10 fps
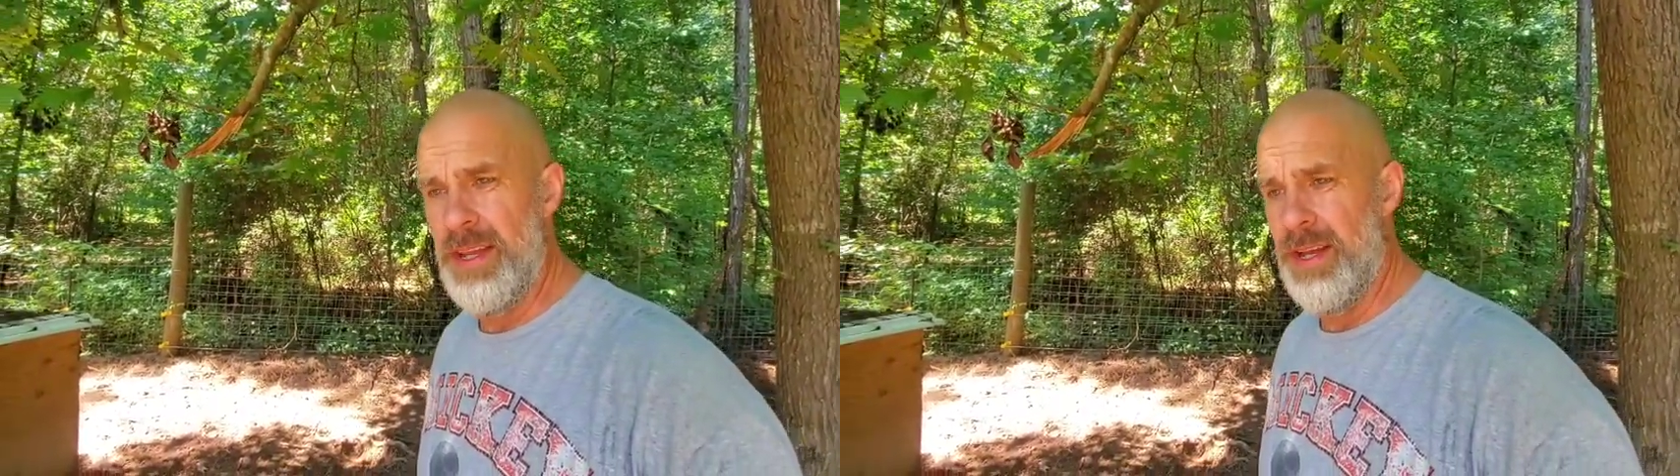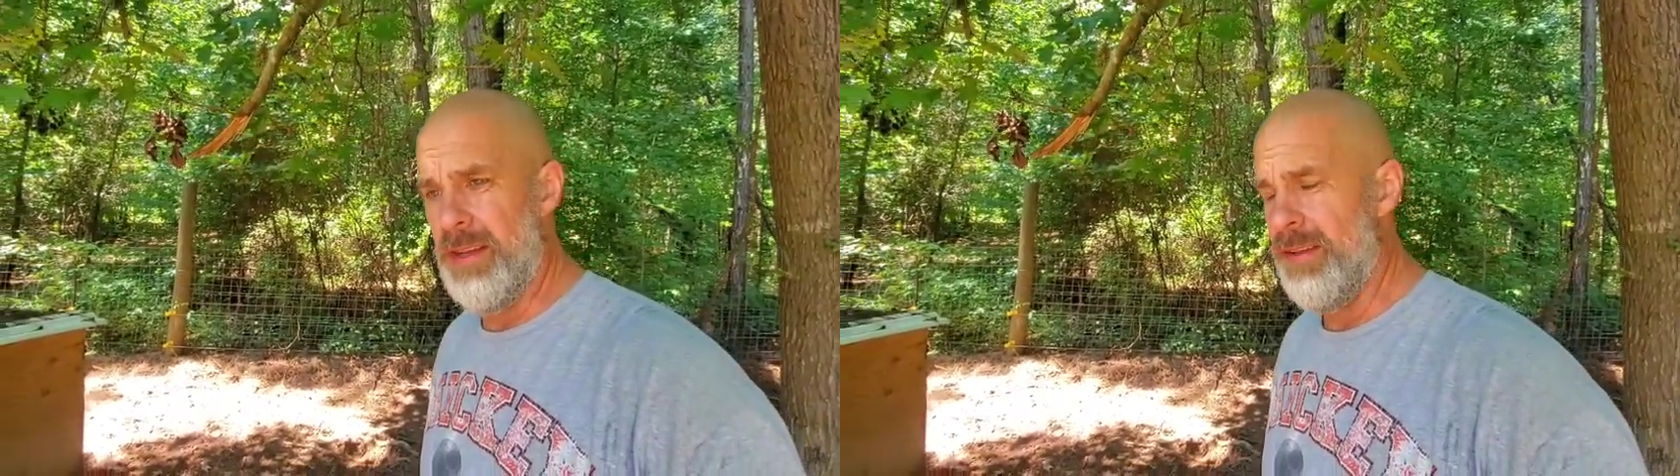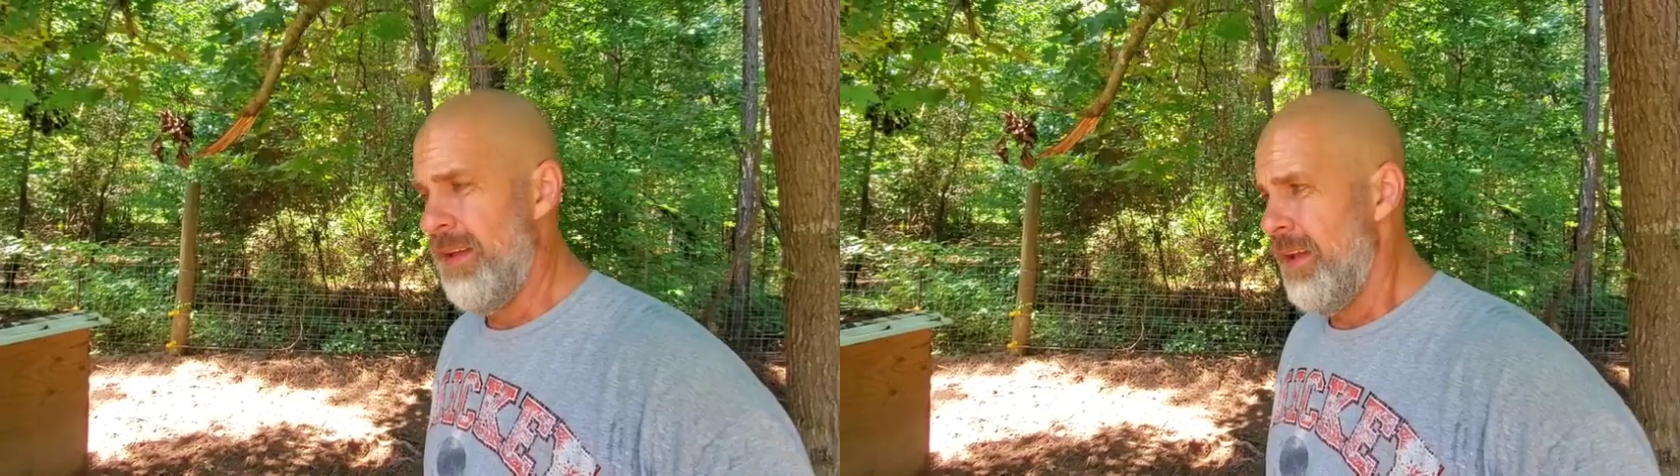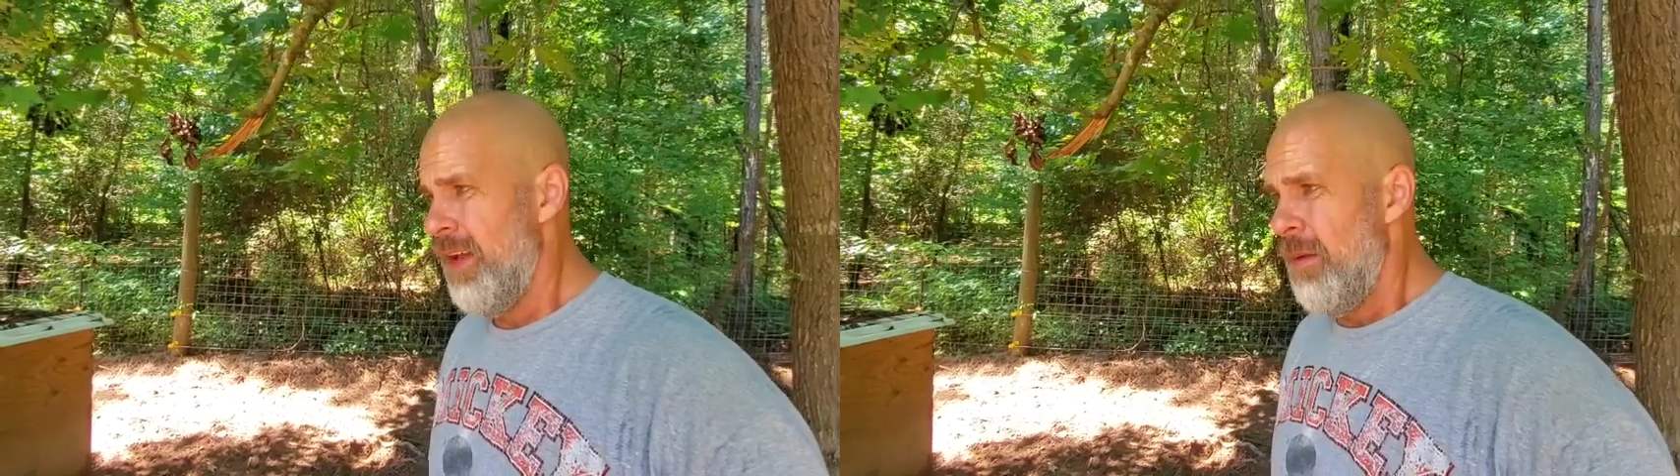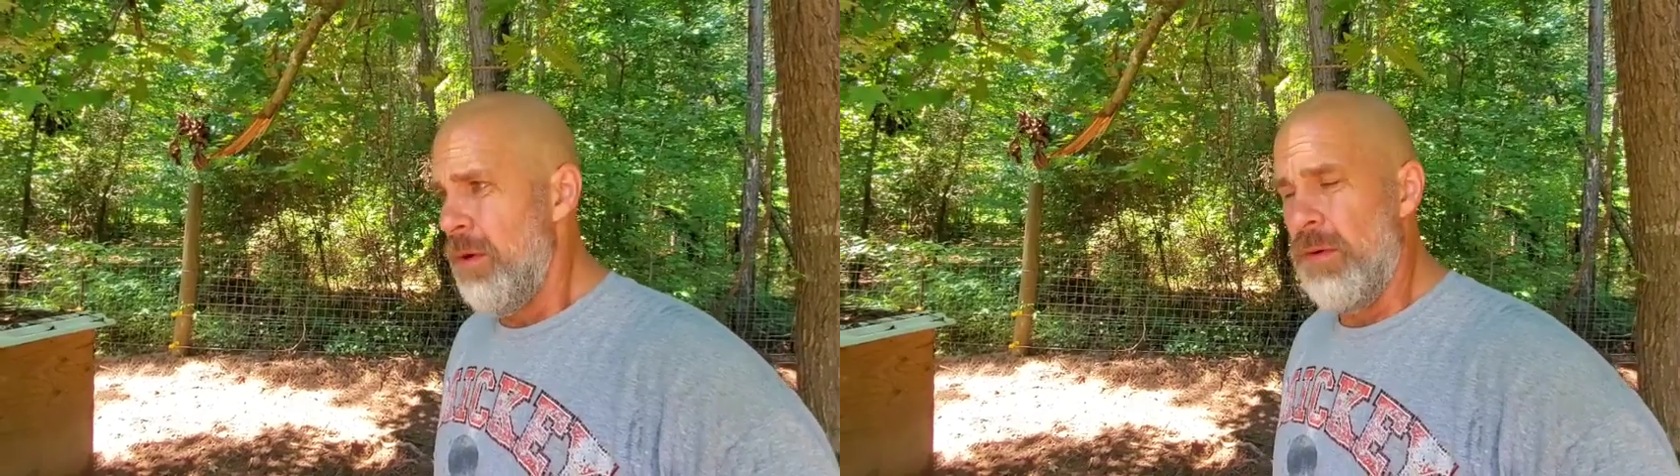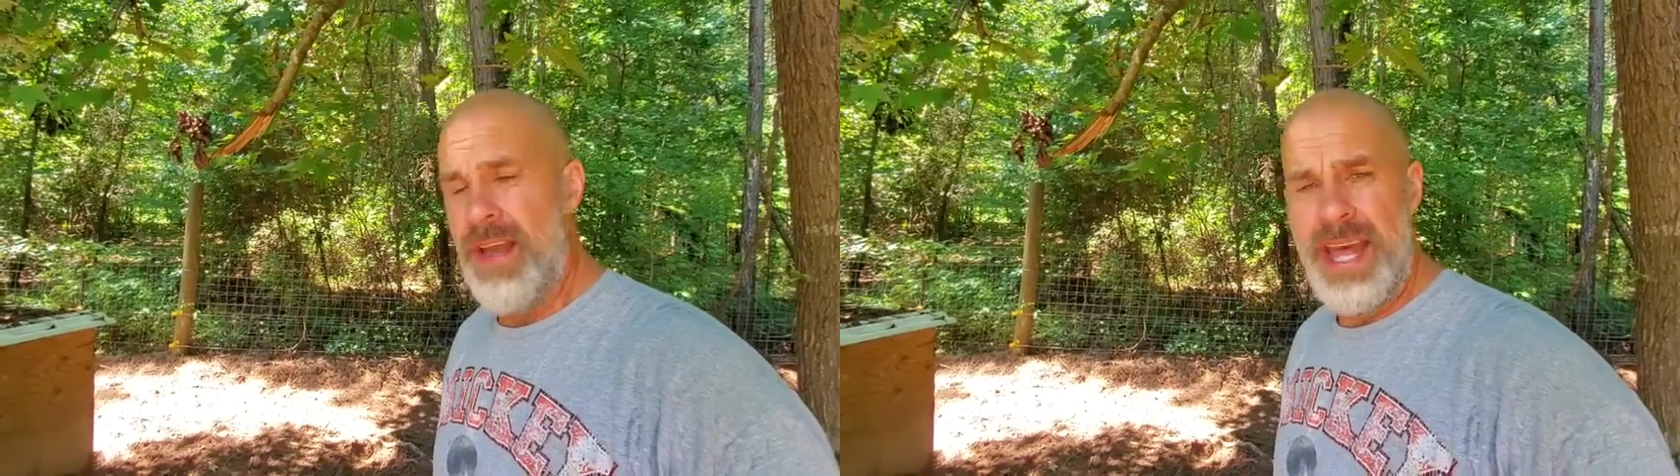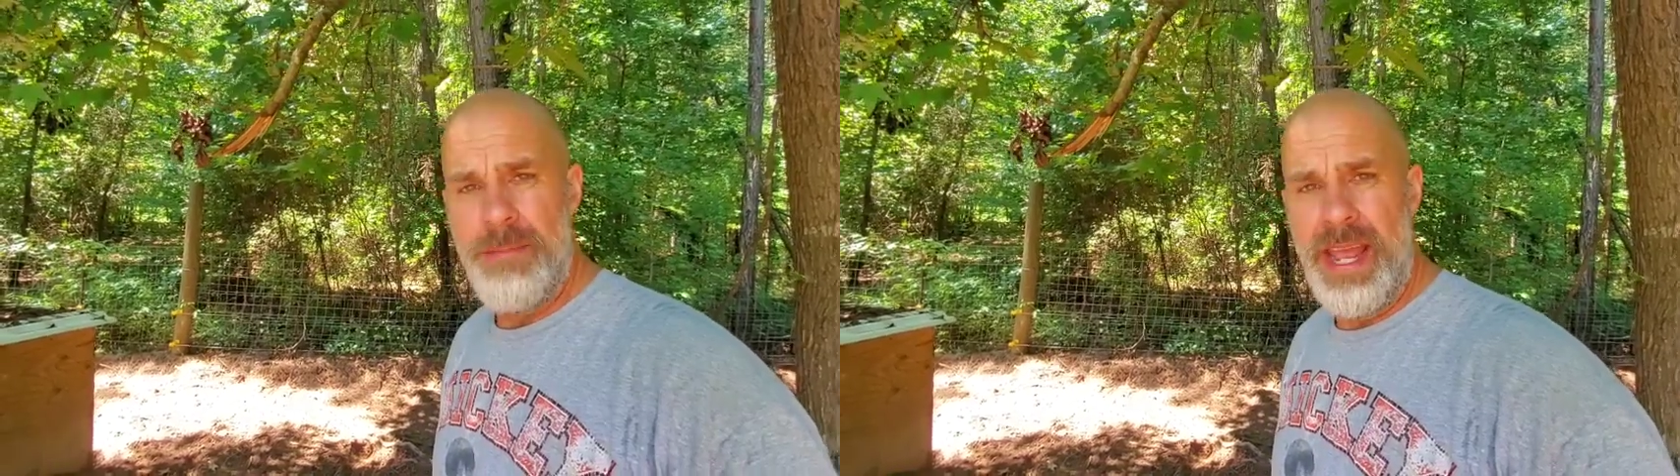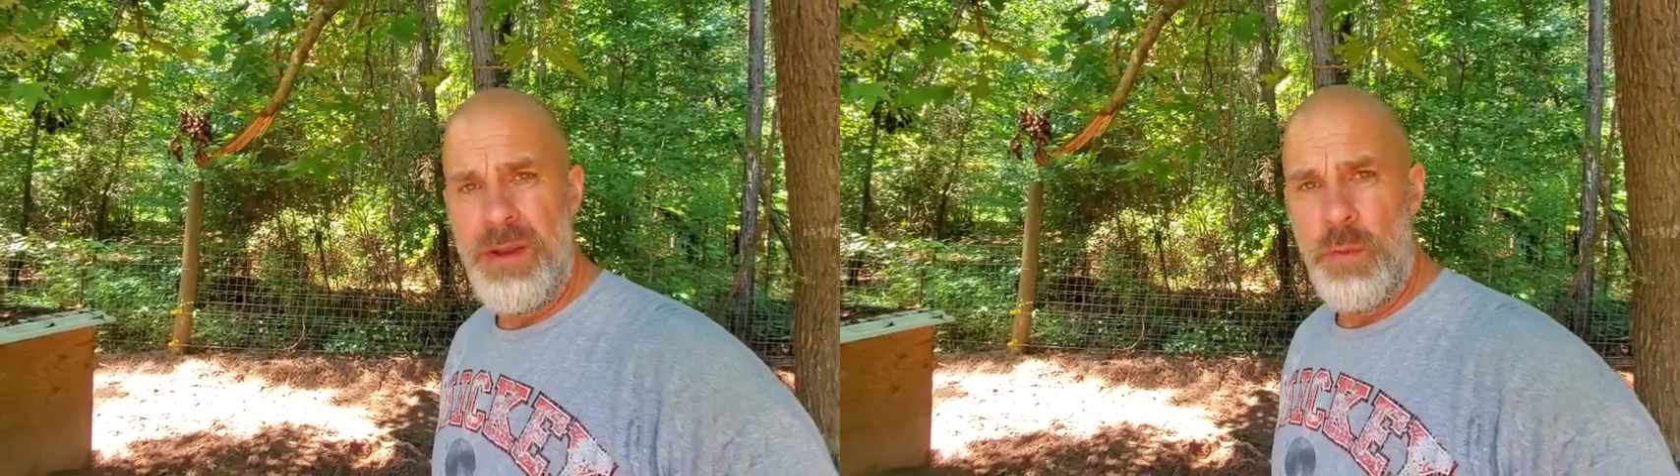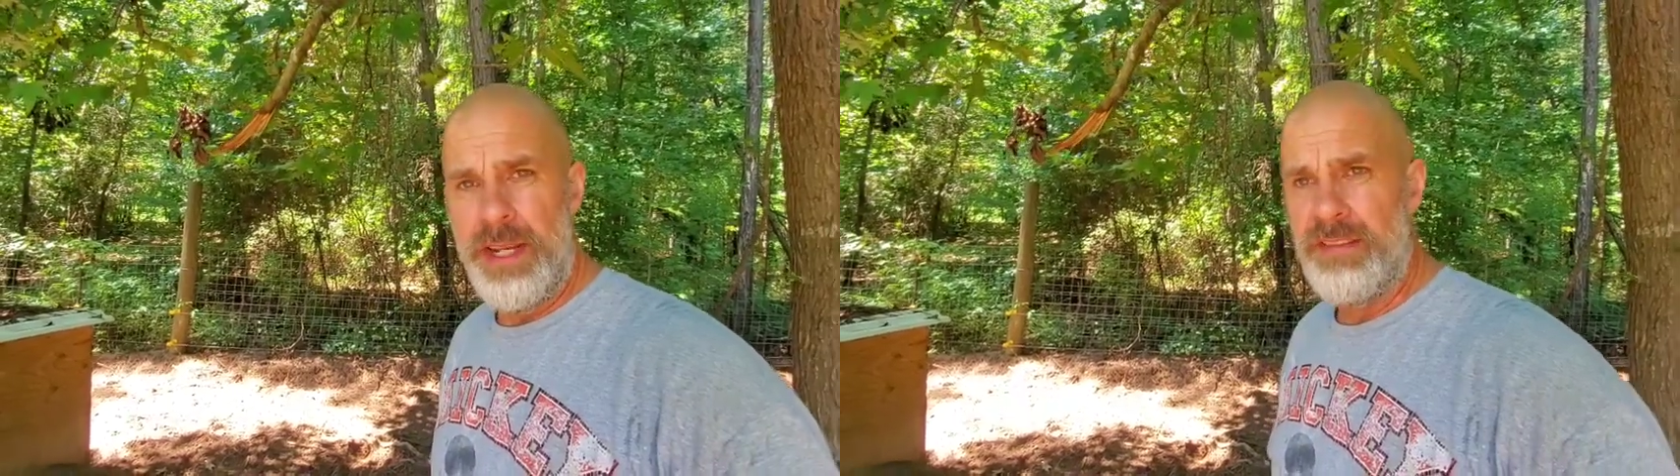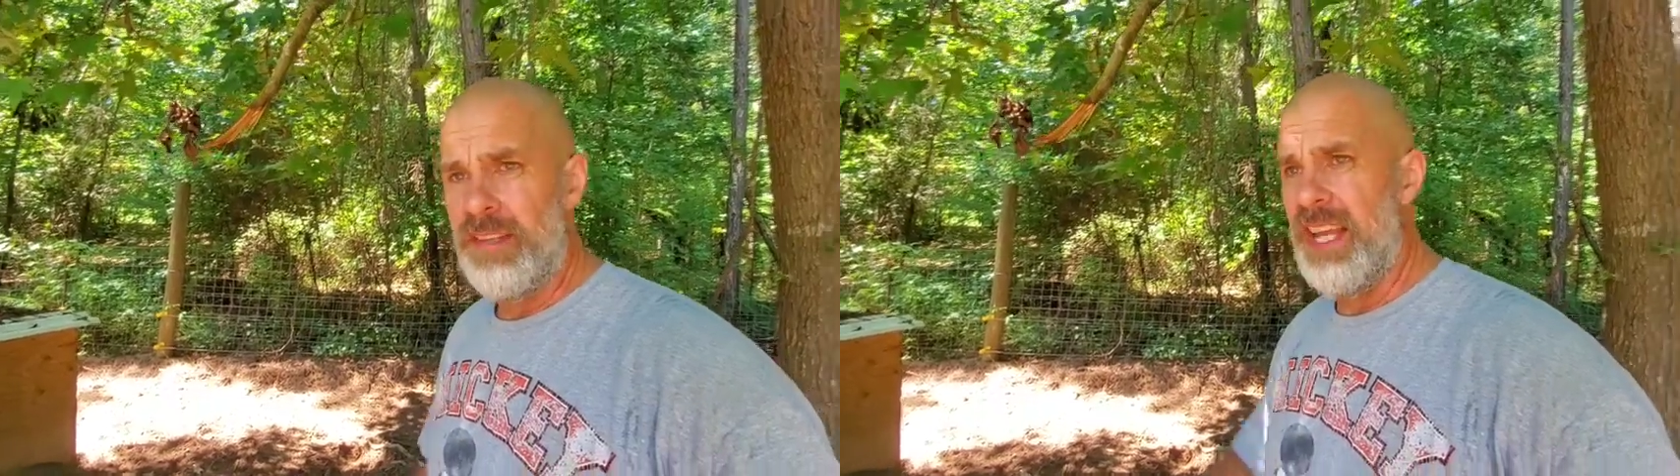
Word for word: Uh, but we've had them eight weeks.